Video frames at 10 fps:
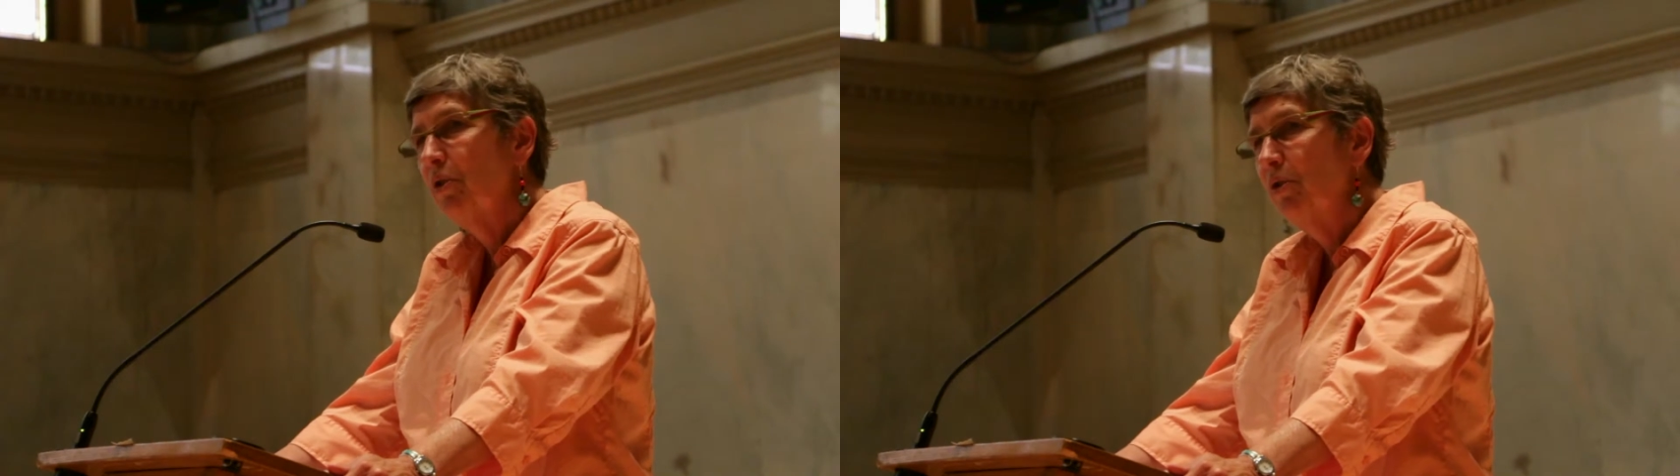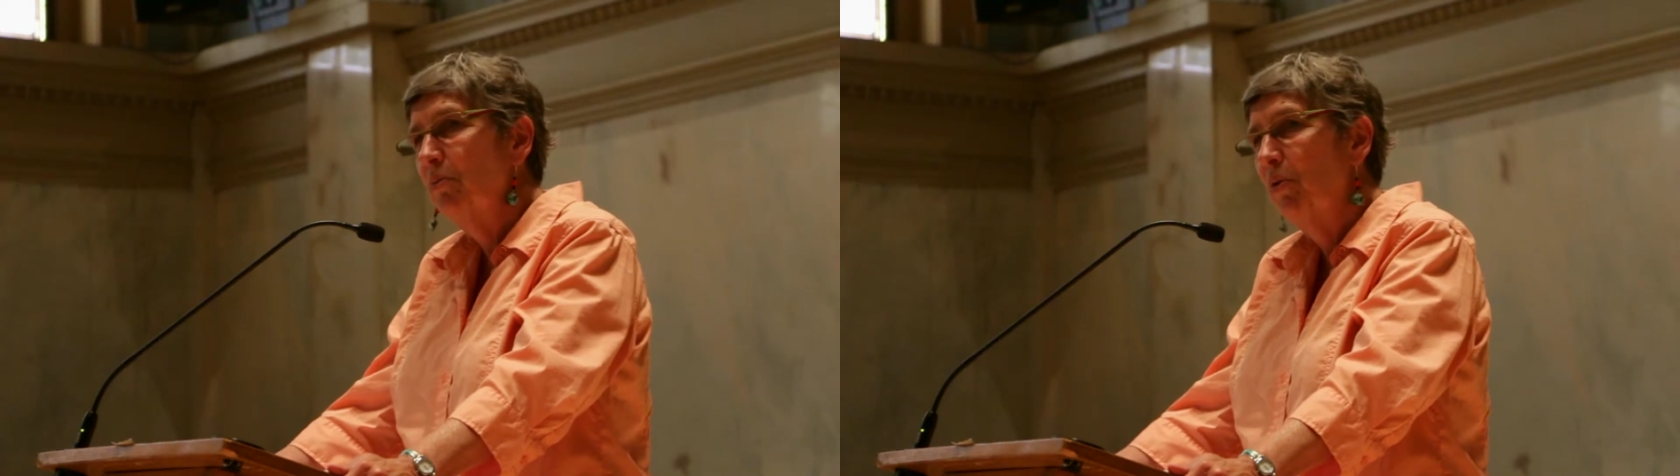
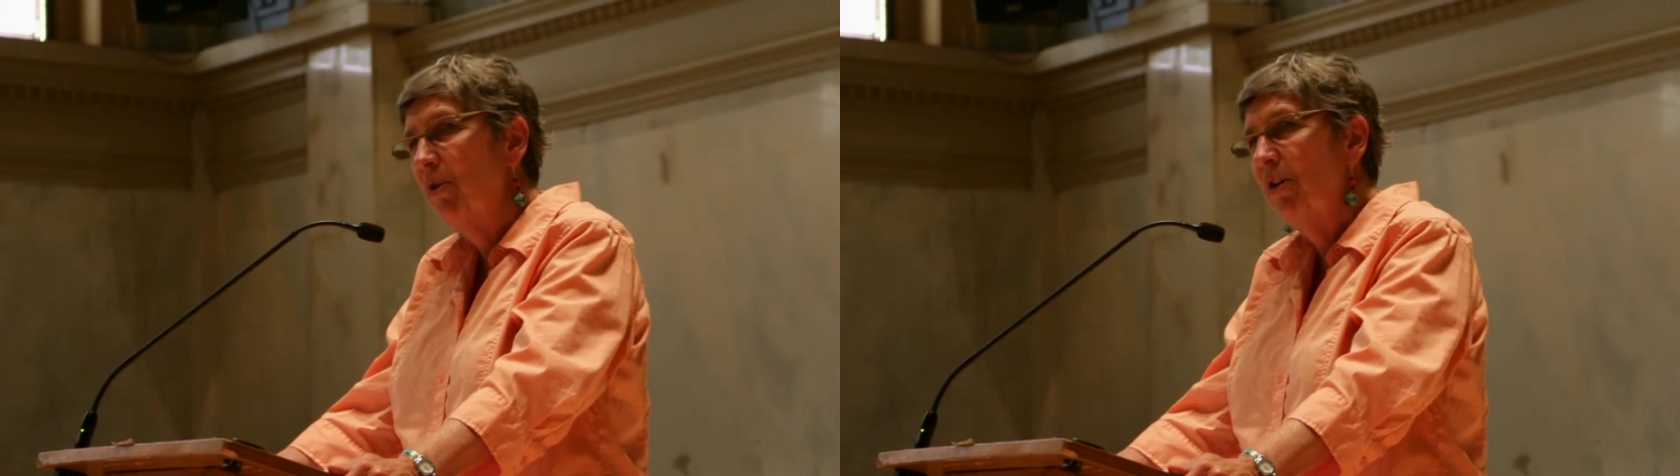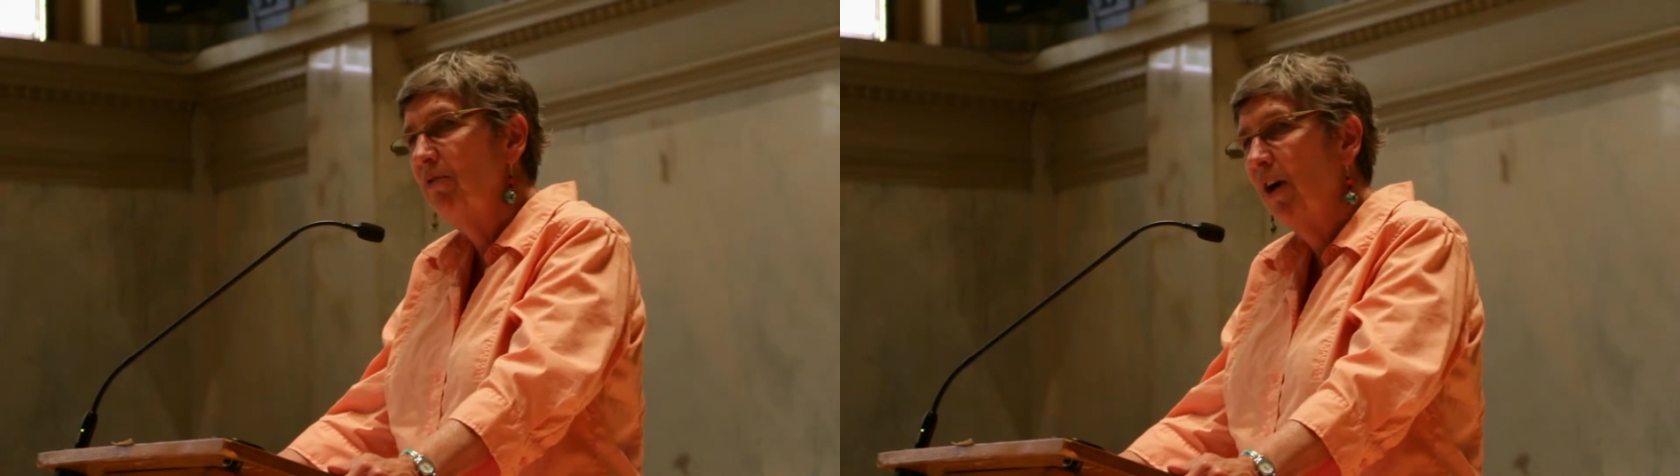
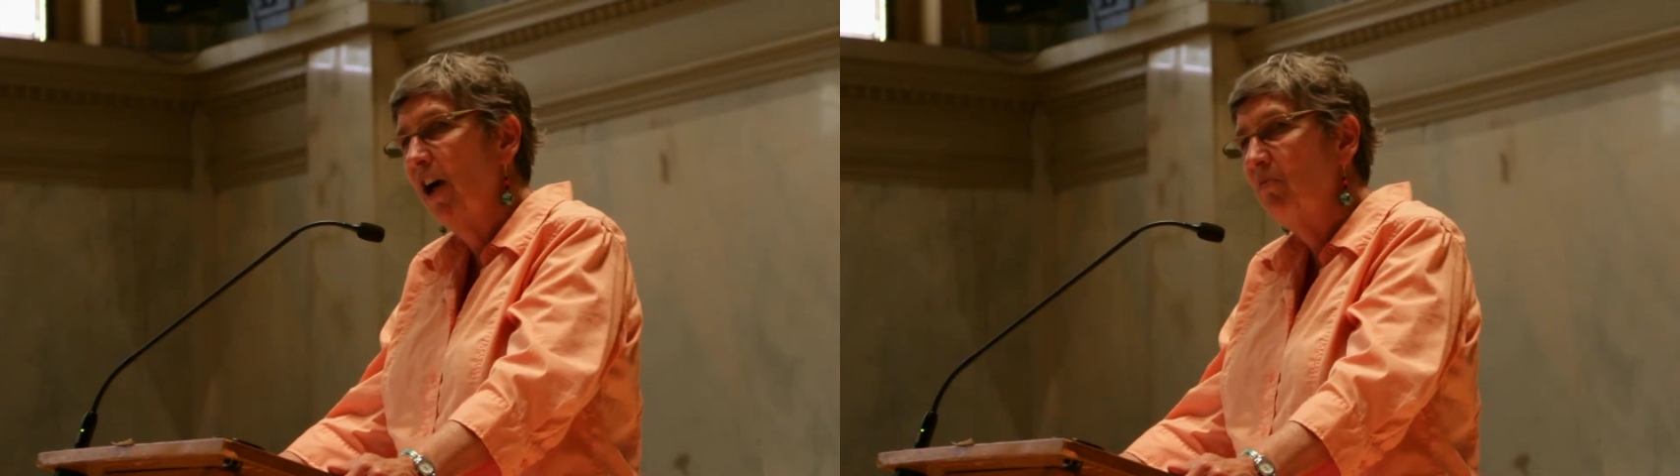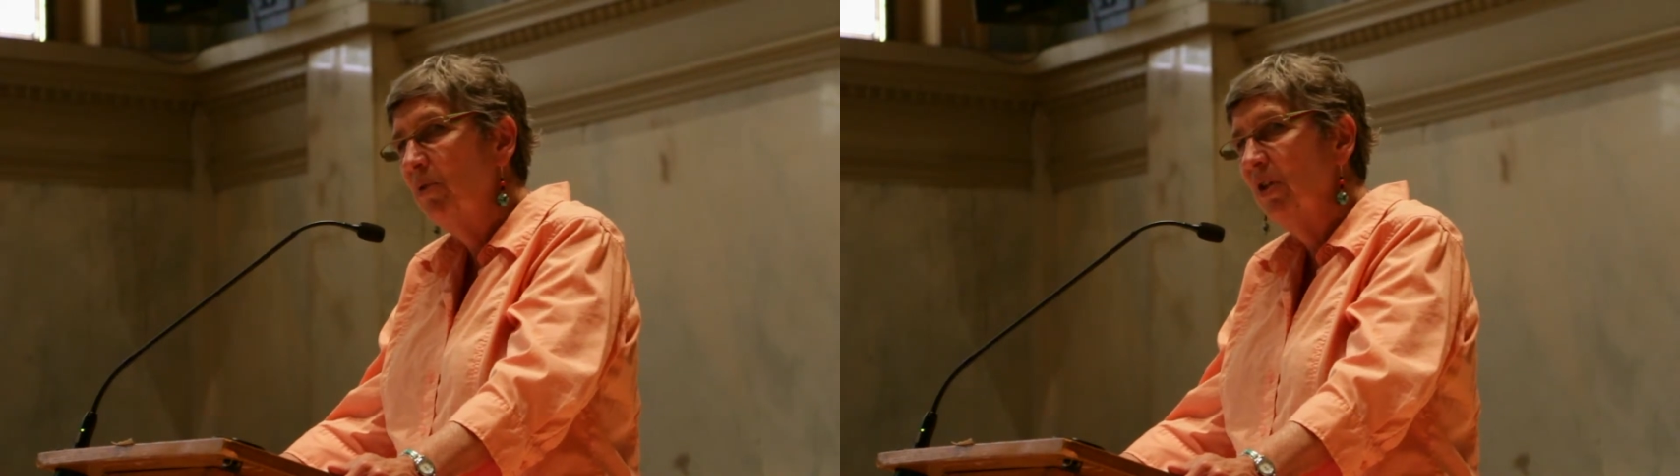
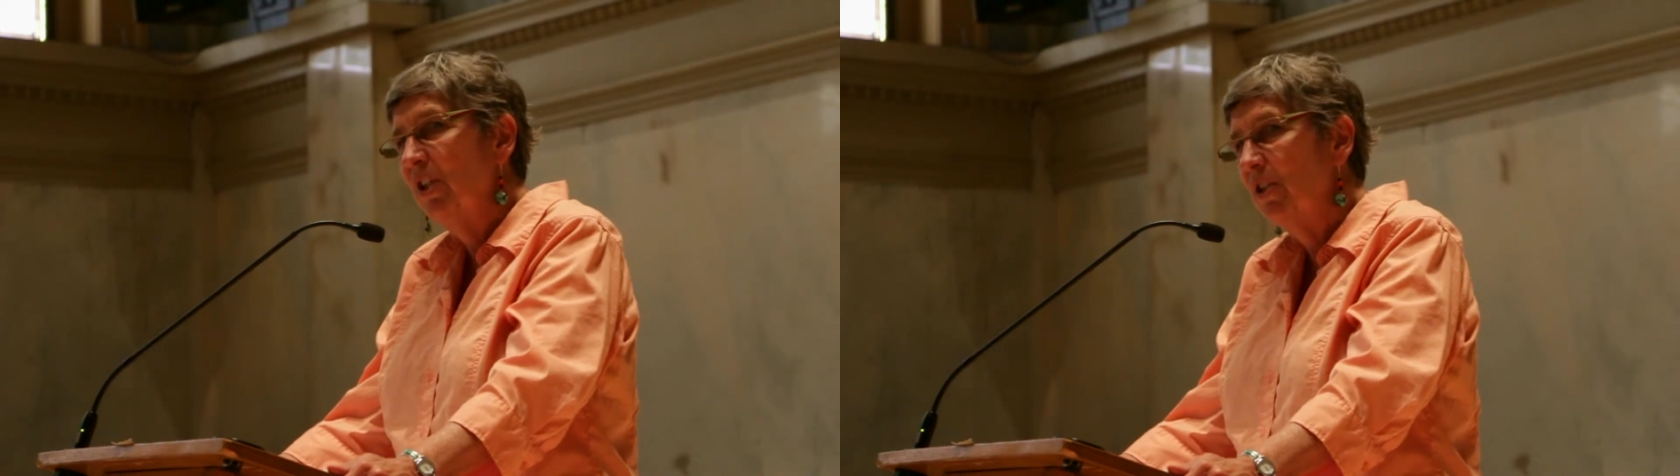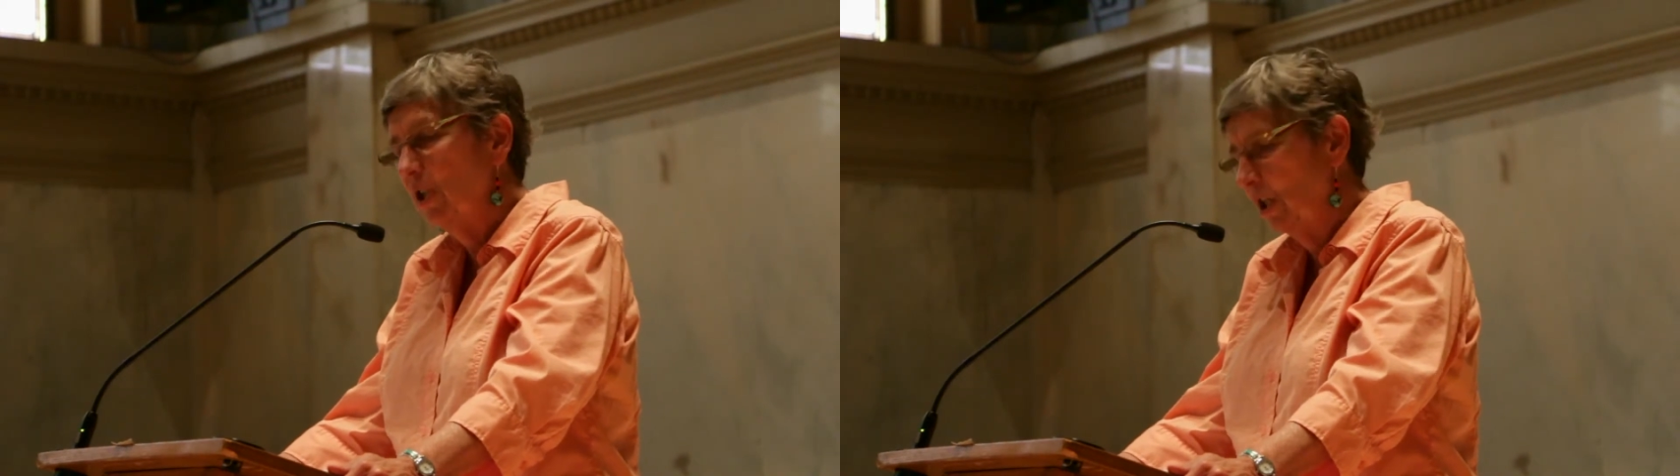$2.5
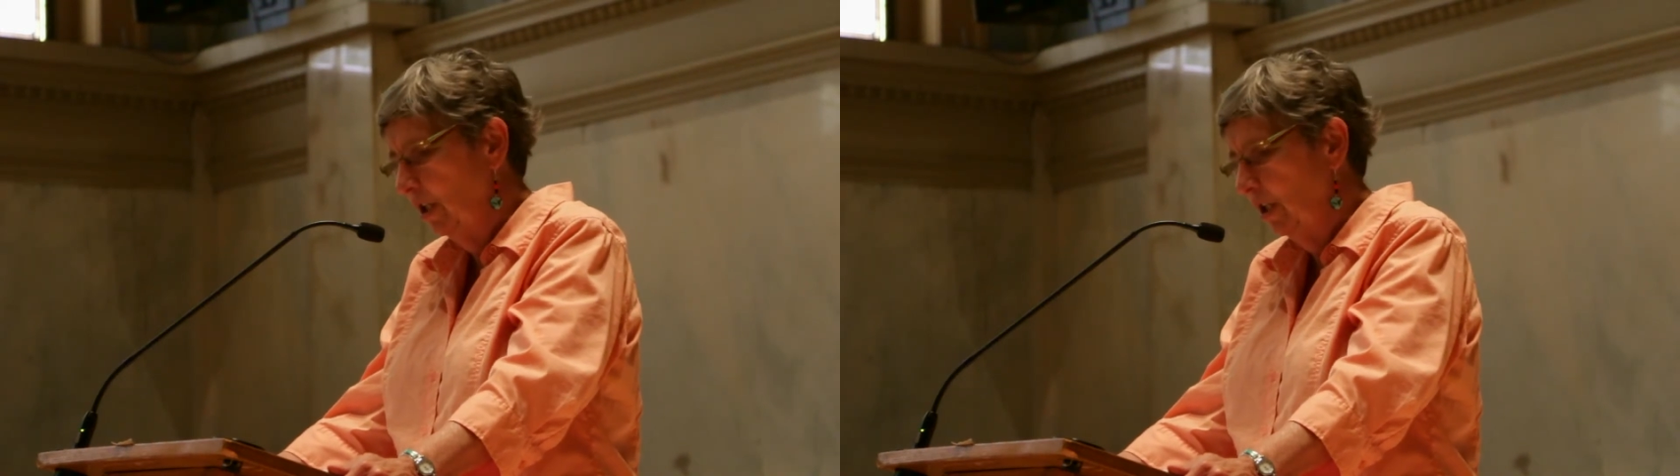million,